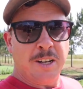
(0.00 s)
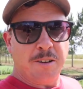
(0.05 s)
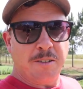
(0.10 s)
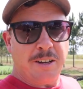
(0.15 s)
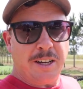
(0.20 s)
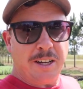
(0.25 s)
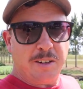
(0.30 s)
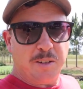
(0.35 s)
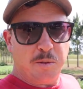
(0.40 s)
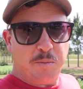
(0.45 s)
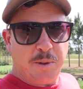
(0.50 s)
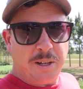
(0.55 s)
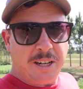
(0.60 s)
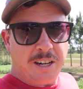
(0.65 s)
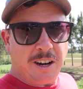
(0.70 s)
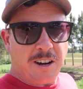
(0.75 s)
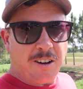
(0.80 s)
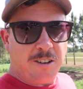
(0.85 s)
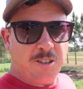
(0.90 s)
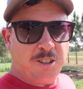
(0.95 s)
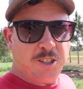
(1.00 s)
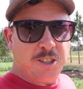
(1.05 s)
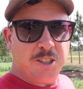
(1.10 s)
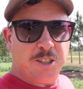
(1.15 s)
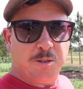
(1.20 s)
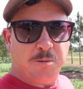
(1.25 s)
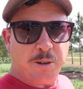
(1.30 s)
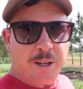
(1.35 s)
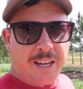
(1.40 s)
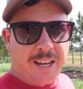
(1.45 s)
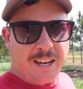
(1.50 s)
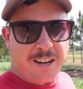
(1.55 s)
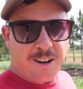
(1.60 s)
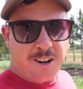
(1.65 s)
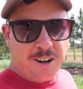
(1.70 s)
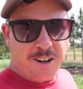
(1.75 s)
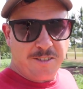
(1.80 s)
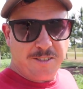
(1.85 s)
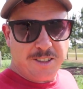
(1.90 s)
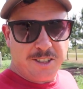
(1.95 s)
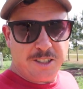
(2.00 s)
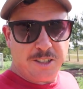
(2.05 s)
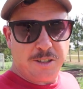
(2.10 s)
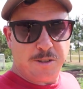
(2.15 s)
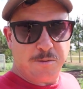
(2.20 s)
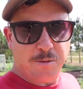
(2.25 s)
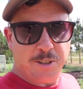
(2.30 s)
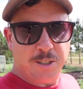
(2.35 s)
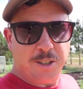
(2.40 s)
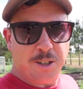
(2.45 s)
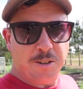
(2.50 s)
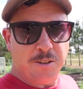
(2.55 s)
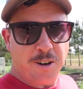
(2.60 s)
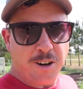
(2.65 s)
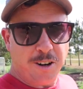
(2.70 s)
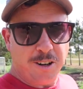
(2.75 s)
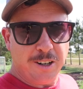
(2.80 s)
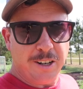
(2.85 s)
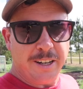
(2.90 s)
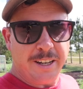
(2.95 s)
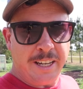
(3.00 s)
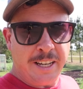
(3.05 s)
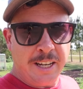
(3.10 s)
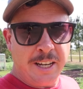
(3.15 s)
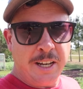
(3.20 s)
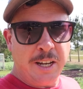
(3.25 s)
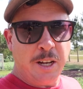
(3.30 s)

we have to be cautious. We can't harvest this one too early.